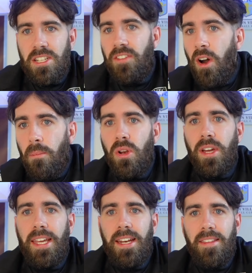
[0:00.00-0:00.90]
if I'm
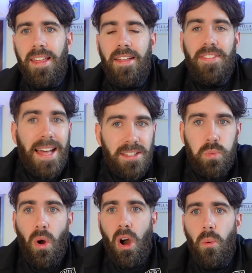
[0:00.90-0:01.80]
looking at that, that's
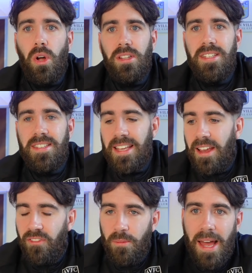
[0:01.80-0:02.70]
what I want to
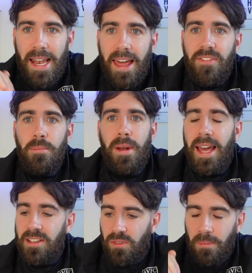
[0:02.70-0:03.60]
see from 11
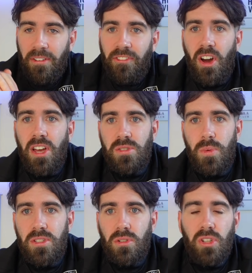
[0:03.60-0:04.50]
players from the first whistle.